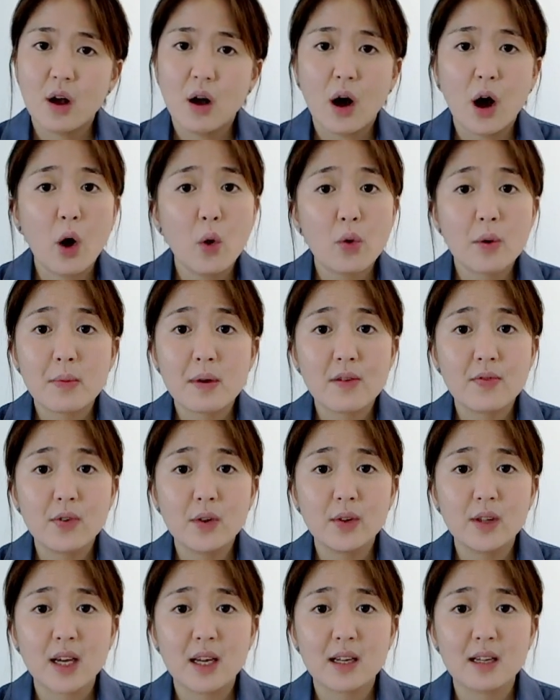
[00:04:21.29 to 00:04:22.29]
Or we may
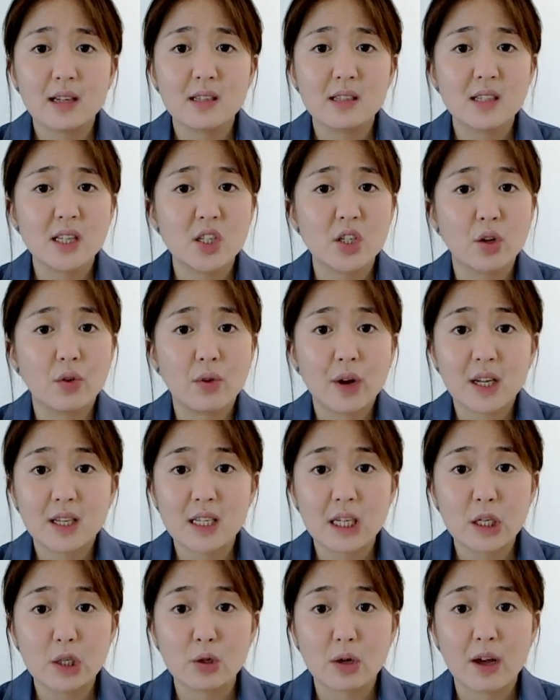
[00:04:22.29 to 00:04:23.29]
feel that it is such a great
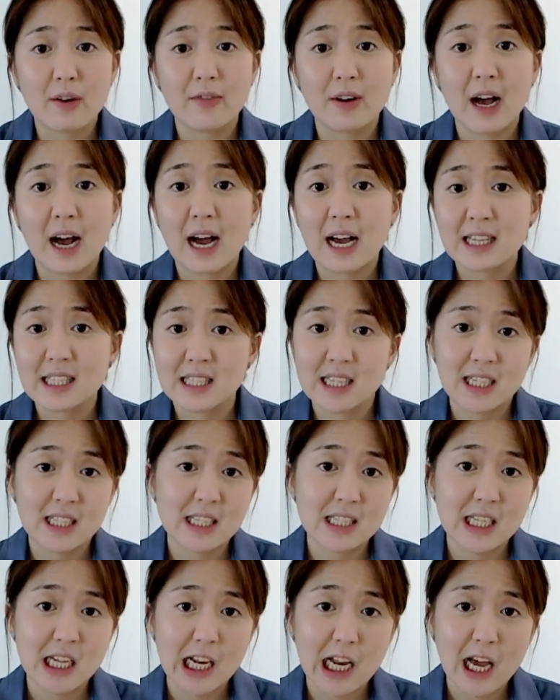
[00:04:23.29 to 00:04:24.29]
thing to have a high
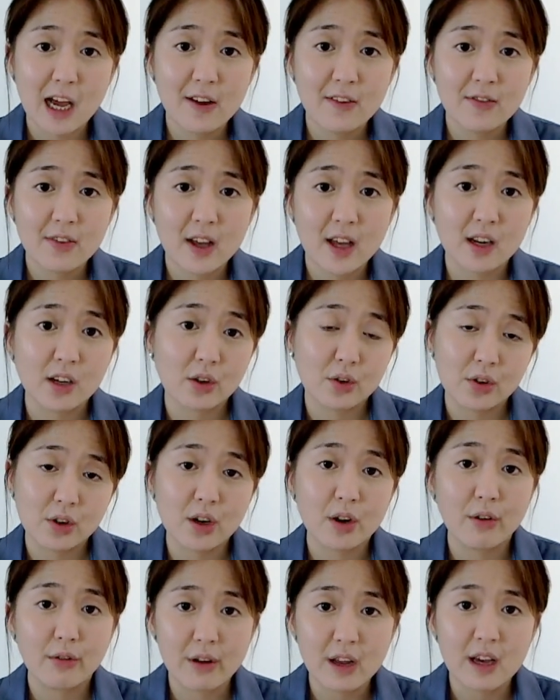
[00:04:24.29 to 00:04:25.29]
status in life and a good
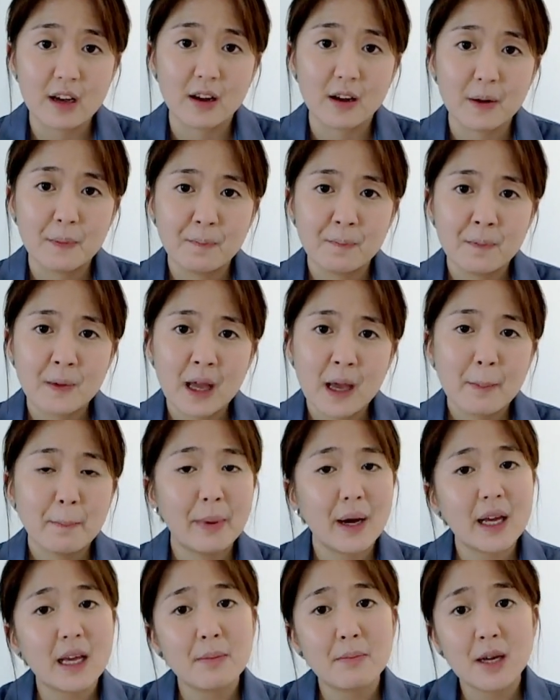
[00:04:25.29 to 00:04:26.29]
career,
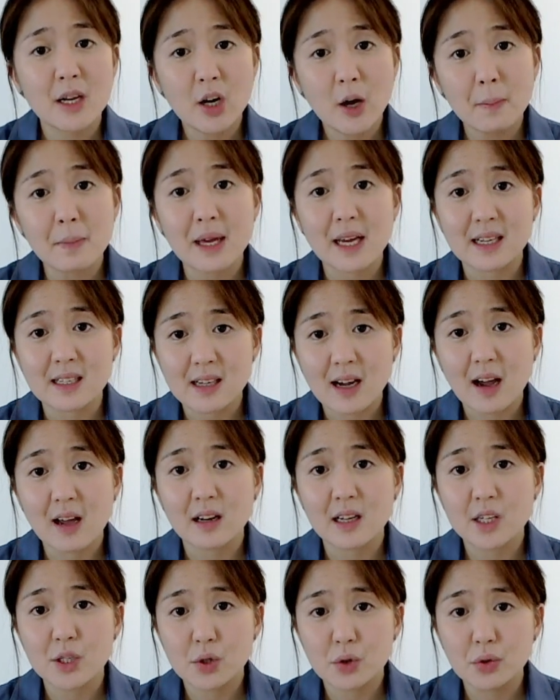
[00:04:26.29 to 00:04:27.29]
but it may not be
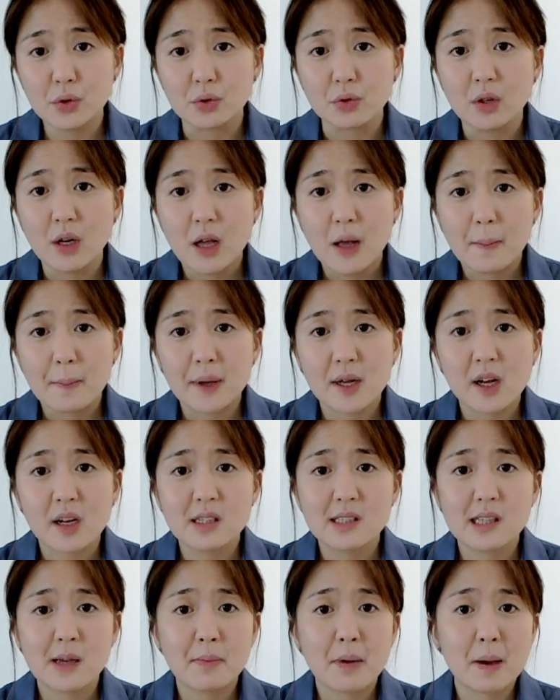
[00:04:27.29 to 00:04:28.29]
entirely true
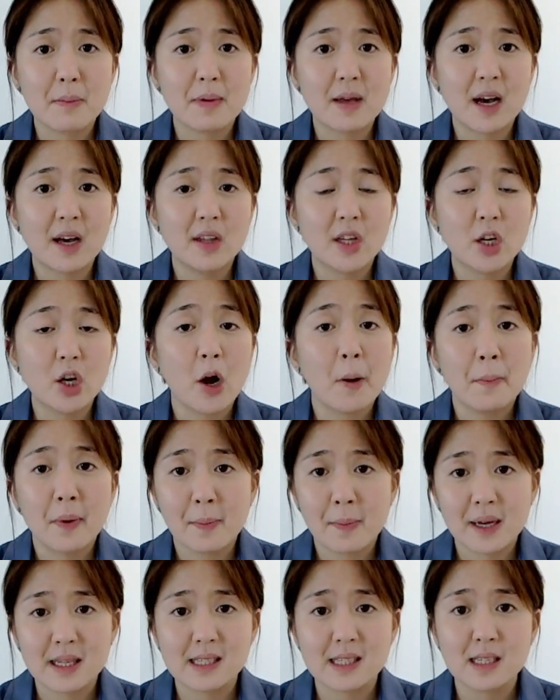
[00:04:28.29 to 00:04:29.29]
because there might be other
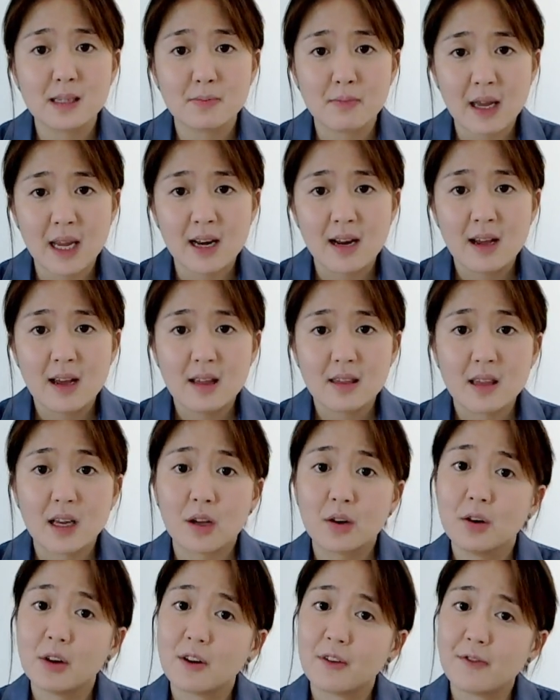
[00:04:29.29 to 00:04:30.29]
compromises made that
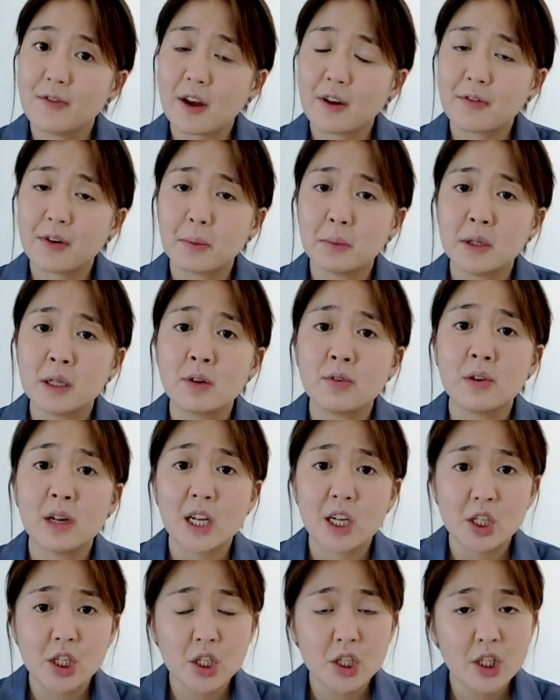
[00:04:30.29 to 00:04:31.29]
could affect family
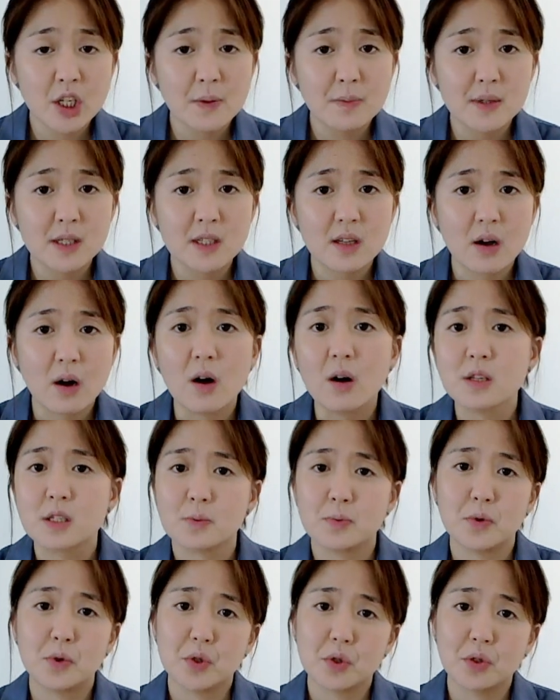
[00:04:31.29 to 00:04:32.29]
relationships or
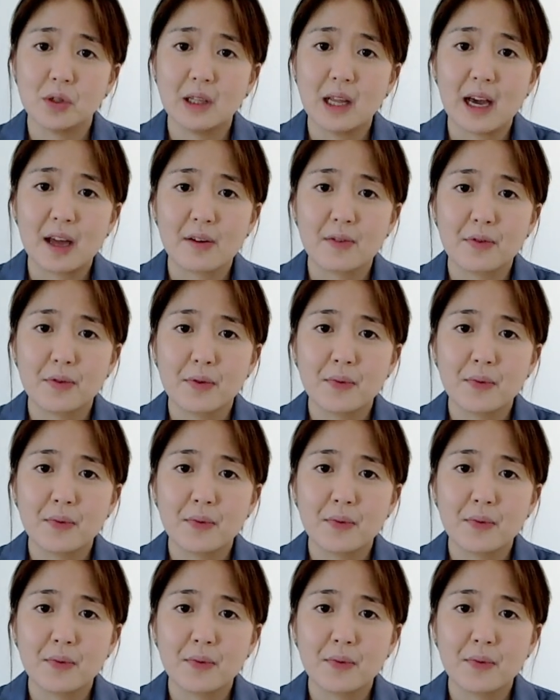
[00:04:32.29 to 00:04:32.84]
spiritual life.